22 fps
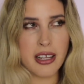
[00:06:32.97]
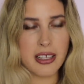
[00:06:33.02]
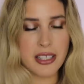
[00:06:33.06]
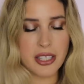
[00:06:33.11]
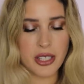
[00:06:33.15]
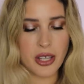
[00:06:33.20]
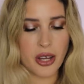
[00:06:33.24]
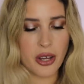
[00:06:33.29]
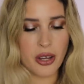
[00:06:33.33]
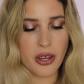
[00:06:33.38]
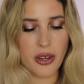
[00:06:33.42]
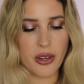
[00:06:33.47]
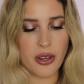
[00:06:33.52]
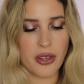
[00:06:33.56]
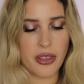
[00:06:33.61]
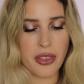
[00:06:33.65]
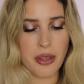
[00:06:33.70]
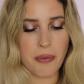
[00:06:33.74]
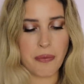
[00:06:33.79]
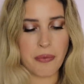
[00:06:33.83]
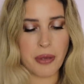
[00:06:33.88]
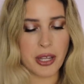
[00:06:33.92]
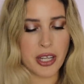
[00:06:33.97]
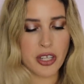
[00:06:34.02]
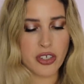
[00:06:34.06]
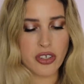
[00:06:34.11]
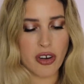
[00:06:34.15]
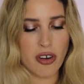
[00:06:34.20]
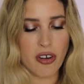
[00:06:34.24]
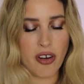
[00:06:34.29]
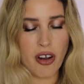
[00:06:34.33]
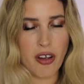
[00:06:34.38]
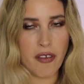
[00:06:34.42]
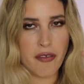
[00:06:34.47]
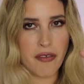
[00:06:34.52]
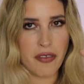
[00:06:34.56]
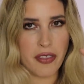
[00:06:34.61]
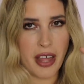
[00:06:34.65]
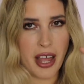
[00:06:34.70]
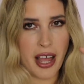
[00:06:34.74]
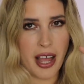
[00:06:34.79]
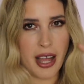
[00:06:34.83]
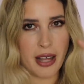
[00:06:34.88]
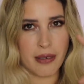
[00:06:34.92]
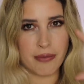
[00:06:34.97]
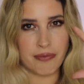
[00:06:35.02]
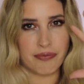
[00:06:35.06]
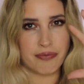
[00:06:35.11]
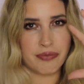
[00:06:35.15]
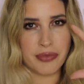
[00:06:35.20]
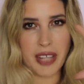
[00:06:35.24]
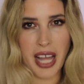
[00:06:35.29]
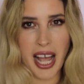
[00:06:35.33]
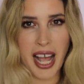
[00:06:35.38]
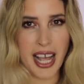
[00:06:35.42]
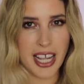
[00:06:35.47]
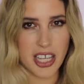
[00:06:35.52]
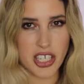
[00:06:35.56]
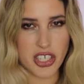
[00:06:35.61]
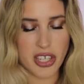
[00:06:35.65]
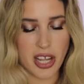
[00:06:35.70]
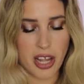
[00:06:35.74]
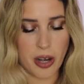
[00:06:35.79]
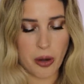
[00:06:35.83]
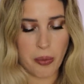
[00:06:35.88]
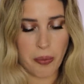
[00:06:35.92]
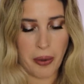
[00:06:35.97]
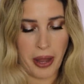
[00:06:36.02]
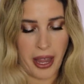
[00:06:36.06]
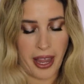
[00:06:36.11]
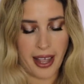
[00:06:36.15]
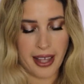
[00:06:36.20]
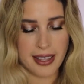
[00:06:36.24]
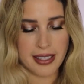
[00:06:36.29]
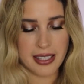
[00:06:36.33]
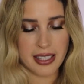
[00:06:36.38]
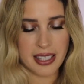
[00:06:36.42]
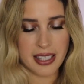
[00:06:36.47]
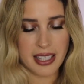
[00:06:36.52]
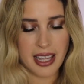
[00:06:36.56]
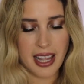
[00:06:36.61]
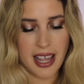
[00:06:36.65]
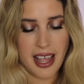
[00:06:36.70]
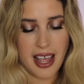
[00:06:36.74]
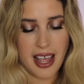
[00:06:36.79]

saw the picture of the eyeshadow pans.